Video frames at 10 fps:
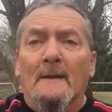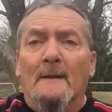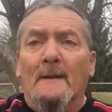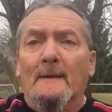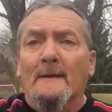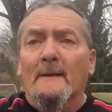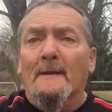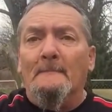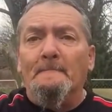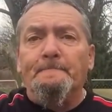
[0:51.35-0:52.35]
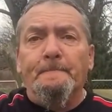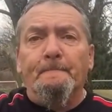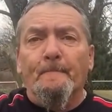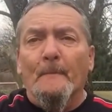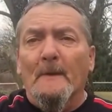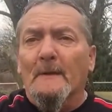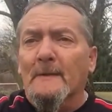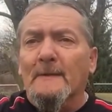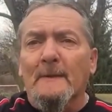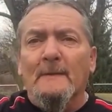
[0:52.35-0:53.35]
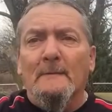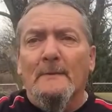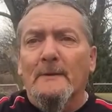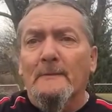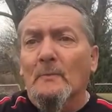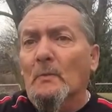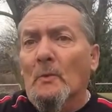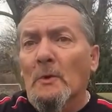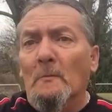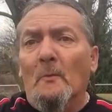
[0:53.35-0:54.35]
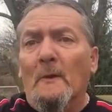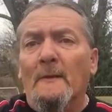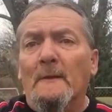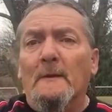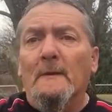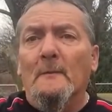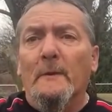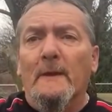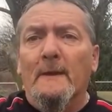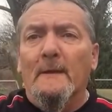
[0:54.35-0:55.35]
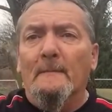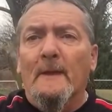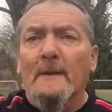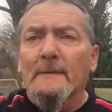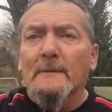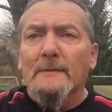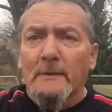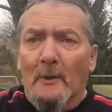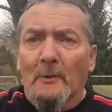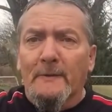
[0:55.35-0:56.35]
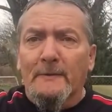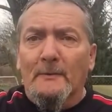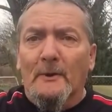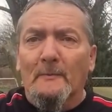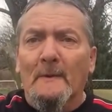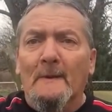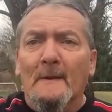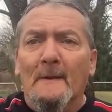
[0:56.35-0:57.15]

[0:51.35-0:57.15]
And unseasonably warm weather, we had a massive snowstorm.